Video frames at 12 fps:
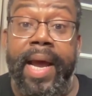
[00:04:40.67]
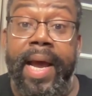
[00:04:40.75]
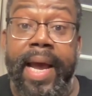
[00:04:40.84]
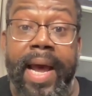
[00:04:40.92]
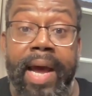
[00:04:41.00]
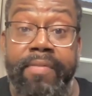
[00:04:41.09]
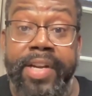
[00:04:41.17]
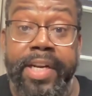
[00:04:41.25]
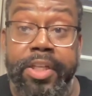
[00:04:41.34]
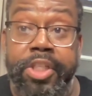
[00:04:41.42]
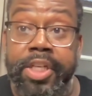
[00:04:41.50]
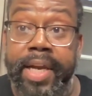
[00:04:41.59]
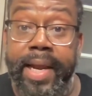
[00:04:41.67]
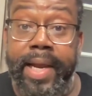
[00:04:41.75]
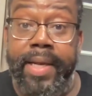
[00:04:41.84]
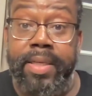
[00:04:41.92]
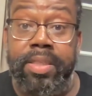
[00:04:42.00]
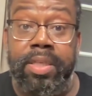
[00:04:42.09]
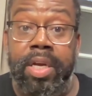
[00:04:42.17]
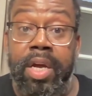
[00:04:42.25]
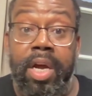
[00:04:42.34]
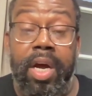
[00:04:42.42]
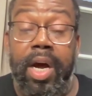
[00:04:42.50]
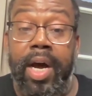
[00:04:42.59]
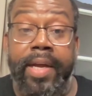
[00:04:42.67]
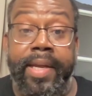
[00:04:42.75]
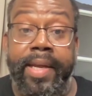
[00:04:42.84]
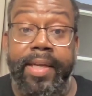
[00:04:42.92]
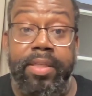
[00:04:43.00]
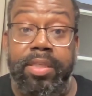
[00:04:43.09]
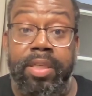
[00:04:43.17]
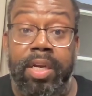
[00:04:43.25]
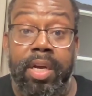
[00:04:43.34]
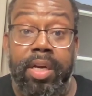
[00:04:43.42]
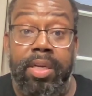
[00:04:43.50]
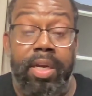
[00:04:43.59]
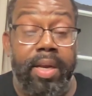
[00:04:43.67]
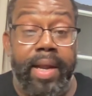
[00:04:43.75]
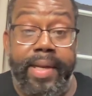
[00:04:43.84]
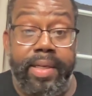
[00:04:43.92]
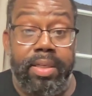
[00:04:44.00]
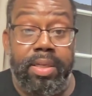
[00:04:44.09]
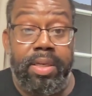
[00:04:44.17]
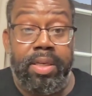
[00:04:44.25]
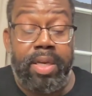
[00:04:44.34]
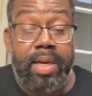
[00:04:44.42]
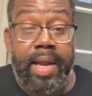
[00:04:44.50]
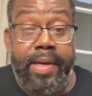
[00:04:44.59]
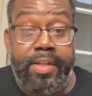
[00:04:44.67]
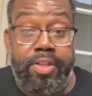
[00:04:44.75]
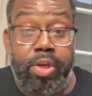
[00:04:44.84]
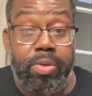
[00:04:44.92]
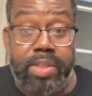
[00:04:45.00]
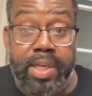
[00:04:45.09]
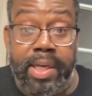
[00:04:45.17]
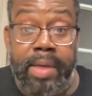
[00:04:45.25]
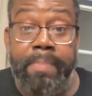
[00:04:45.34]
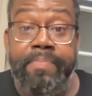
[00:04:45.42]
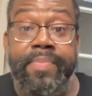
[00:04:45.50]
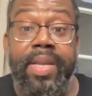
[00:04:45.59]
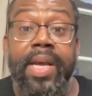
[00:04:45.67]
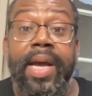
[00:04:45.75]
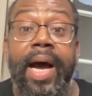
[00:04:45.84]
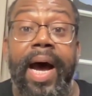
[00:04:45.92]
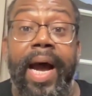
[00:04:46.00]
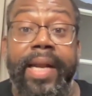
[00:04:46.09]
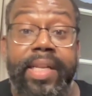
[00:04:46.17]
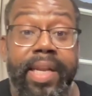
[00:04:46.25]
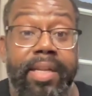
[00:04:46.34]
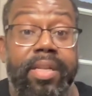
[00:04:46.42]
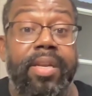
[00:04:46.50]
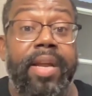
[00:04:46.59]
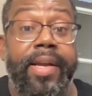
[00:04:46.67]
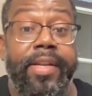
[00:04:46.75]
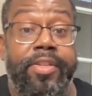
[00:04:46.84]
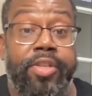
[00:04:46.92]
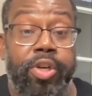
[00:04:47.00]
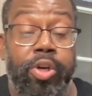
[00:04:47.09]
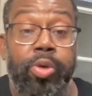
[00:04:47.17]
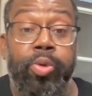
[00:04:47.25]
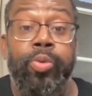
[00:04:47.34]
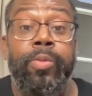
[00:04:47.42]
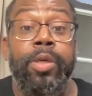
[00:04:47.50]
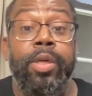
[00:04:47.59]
having a chance against the 92 team, I think the 92